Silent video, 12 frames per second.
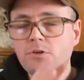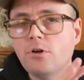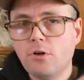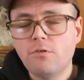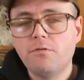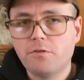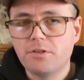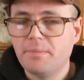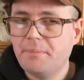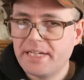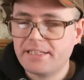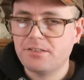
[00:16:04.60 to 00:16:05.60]
go for the
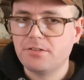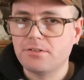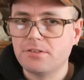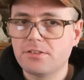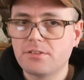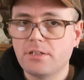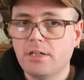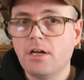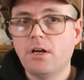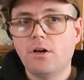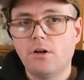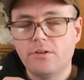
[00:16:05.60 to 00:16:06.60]
pictures.
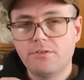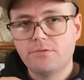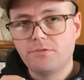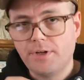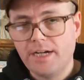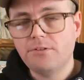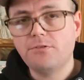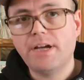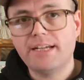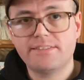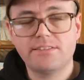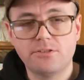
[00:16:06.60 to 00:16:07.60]
Try to
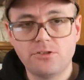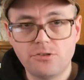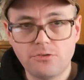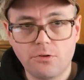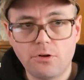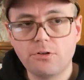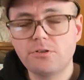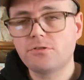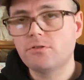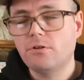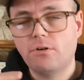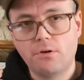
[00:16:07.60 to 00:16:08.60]
ask the store
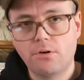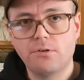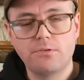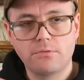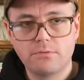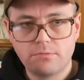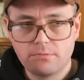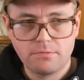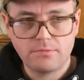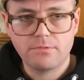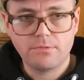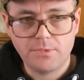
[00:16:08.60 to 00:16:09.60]
or
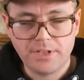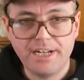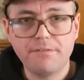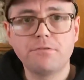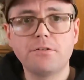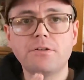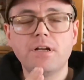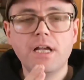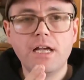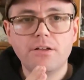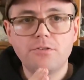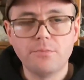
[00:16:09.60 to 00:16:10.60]
whatever
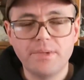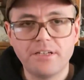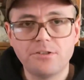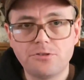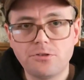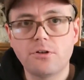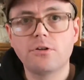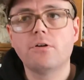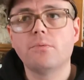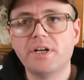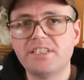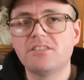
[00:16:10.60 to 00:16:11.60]
to make sure
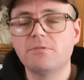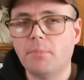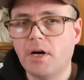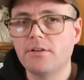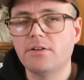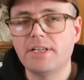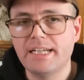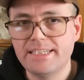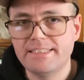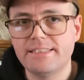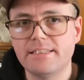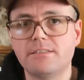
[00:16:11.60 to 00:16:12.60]
which model
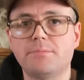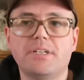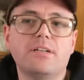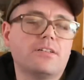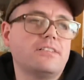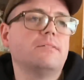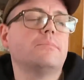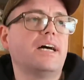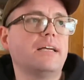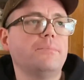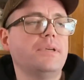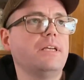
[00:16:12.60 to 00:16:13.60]
is this, because it
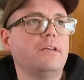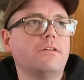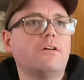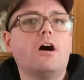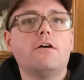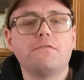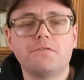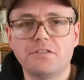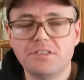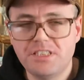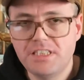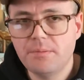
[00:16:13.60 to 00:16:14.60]
might be
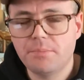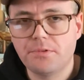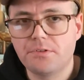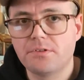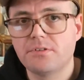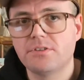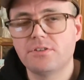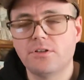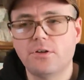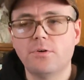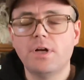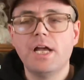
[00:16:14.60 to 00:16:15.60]
offered cheaper.
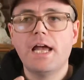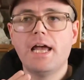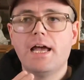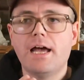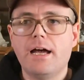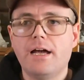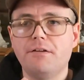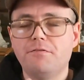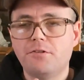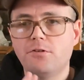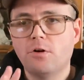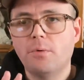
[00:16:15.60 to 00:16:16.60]
So if
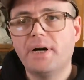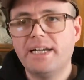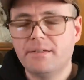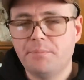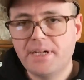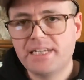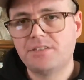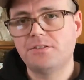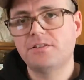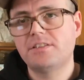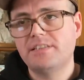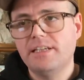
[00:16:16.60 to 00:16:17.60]
you go by the
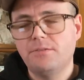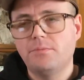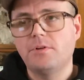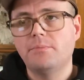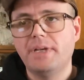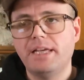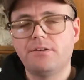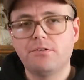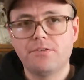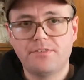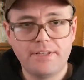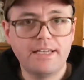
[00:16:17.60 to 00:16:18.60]
pictures, it will make
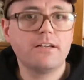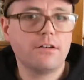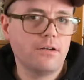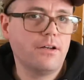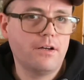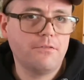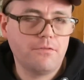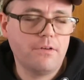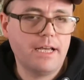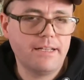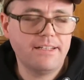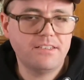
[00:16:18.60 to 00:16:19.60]
you think,
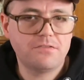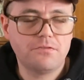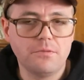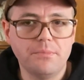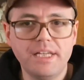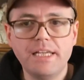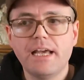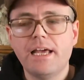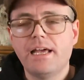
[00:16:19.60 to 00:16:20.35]
at least for me,